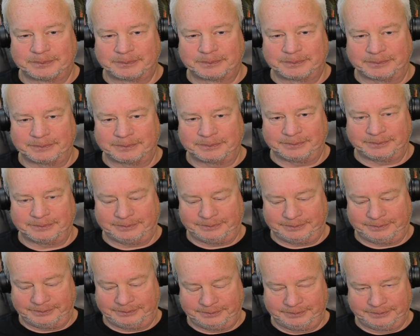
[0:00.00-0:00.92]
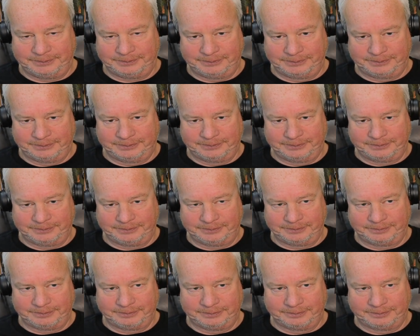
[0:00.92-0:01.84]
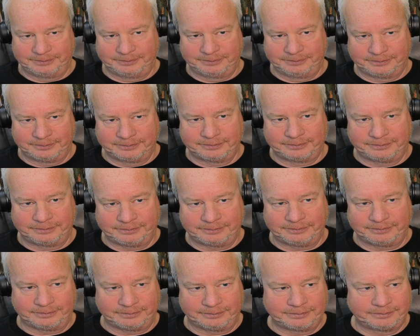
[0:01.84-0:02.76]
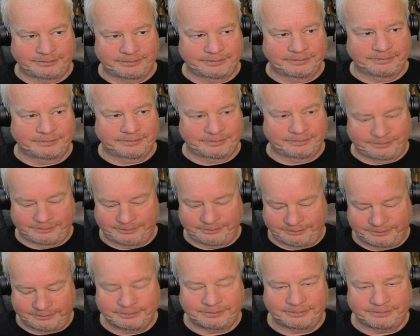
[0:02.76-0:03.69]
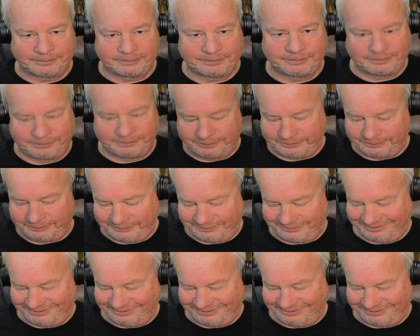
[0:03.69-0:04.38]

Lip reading: [no speech]